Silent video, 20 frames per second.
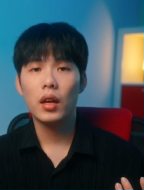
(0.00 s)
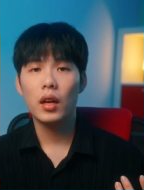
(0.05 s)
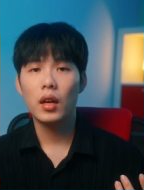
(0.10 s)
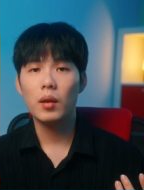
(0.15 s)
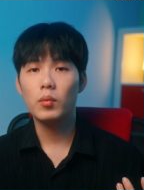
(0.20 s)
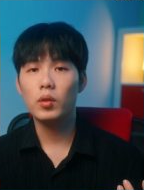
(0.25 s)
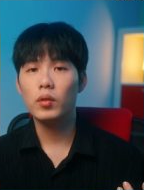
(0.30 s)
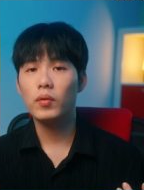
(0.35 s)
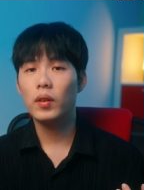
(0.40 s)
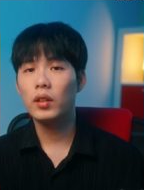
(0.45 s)

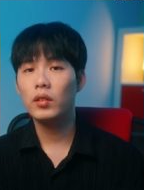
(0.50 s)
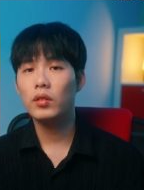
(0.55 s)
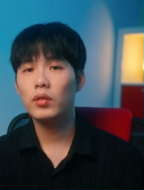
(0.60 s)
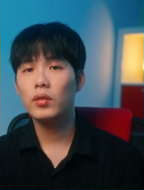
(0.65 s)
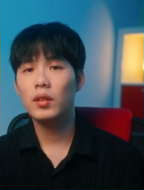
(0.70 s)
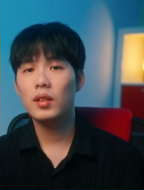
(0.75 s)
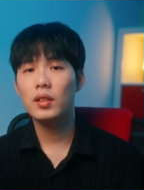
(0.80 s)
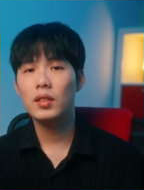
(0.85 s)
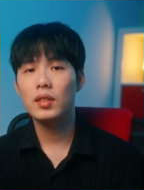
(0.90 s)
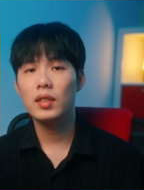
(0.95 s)
And move on
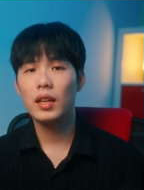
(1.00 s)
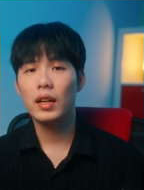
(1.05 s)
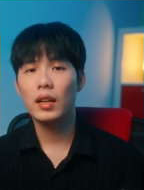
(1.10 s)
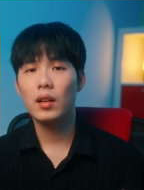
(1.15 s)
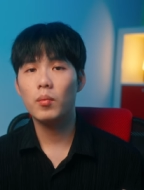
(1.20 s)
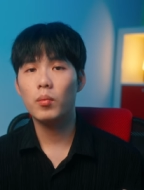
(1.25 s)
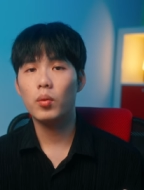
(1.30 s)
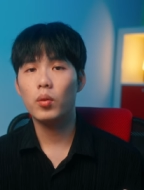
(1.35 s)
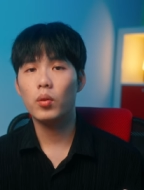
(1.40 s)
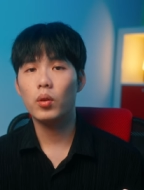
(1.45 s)
to the
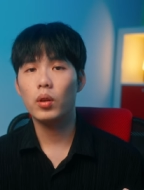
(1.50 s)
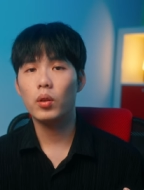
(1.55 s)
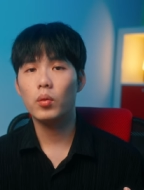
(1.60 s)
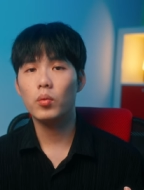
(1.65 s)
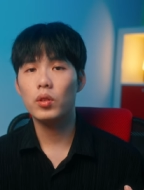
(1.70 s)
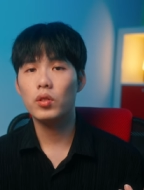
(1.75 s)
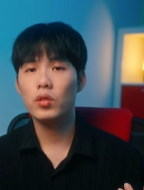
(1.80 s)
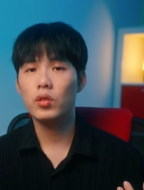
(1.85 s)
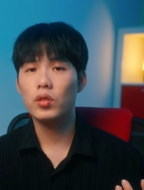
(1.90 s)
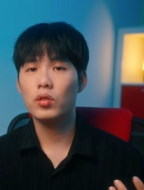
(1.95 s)
second point
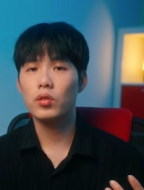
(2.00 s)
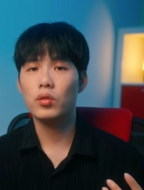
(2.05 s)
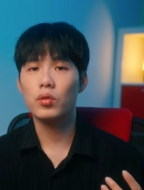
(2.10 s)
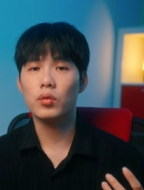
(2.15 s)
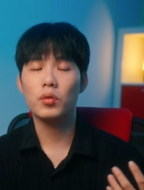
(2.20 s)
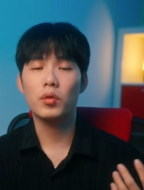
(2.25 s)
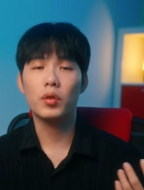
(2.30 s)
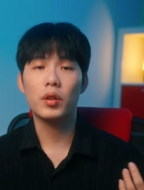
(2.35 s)
which is to